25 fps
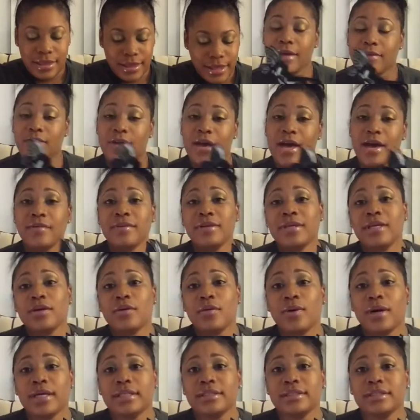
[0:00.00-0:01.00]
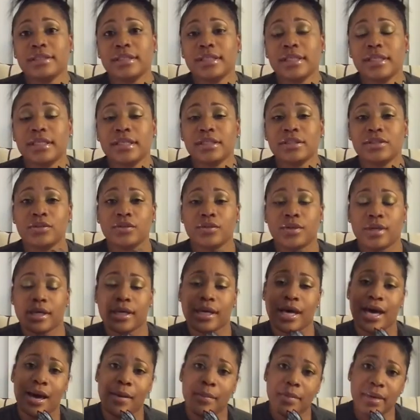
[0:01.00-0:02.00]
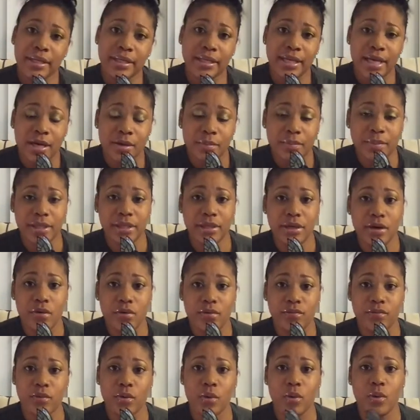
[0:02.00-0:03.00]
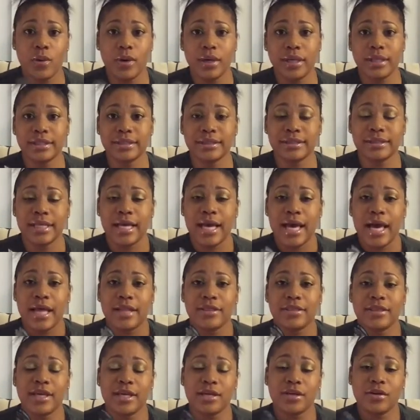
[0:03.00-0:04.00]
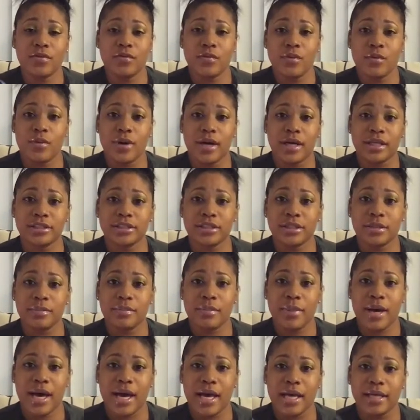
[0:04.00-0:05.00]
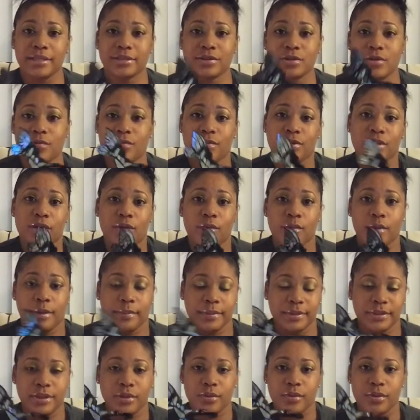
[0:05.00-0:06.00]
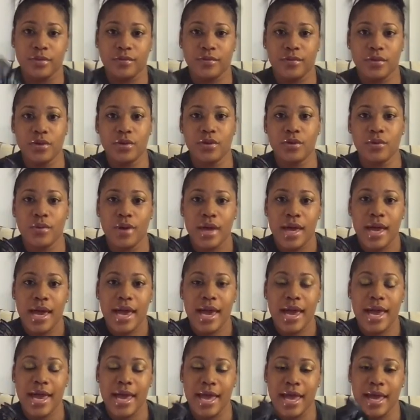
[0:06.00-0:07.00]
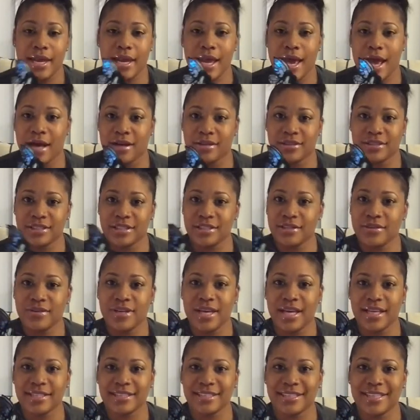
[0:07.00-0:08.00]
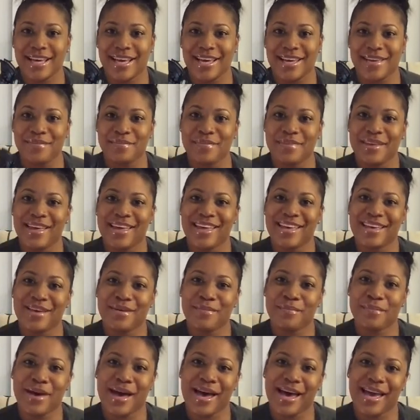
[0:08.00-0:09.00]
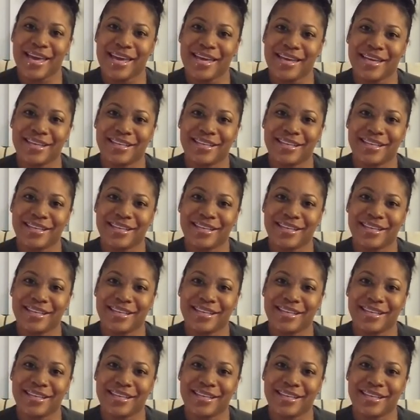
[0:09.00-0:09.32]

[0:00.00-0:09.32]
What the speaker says: if you have any questions, you can comment down below, of course. Thank you for watching my Sophia Webster review, and I'll see you next time. Bye.